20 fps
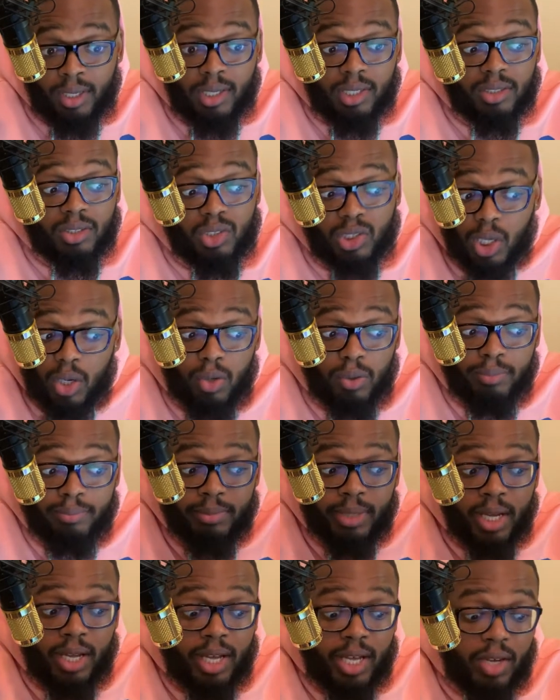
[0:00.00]
So
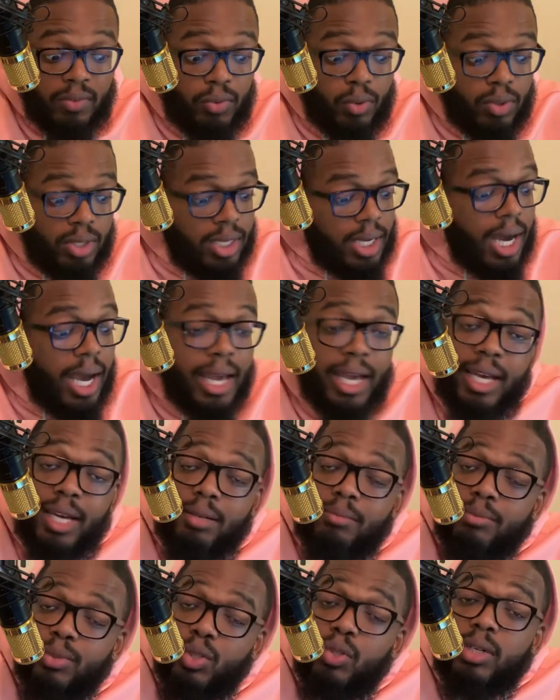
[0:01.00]
if you think I
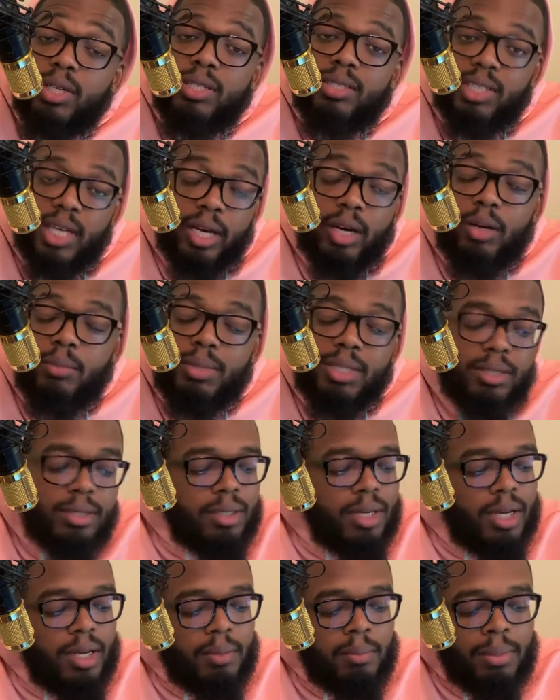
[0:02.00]
am, you can tell me,
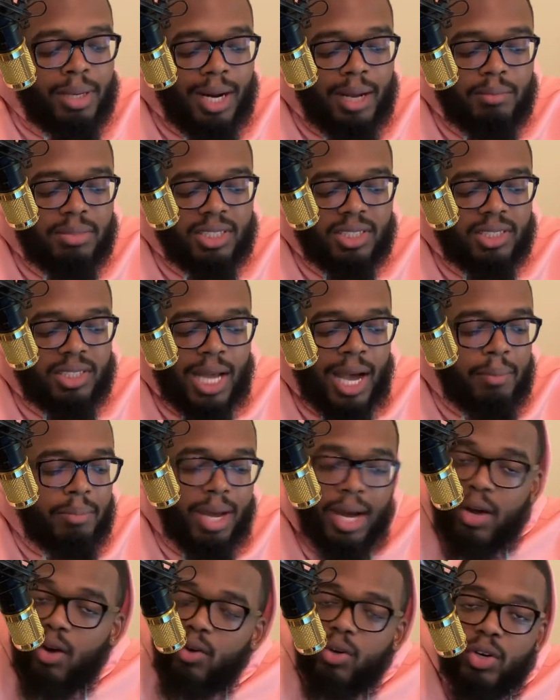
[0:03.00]
but I'm
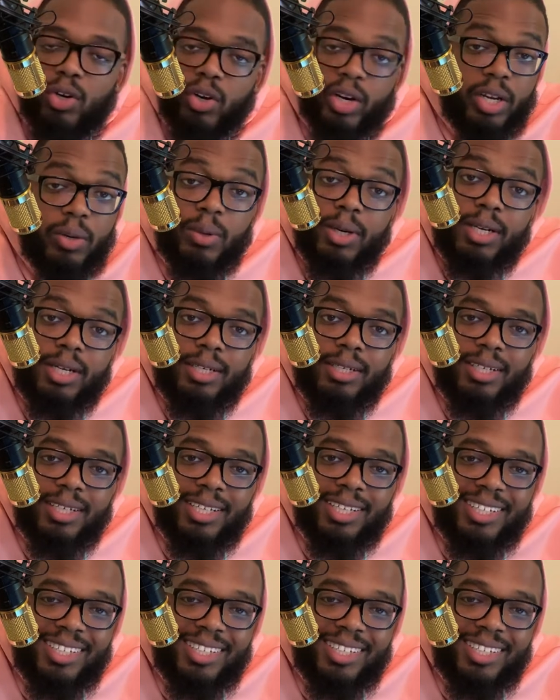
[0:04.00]
not gonna agree with it.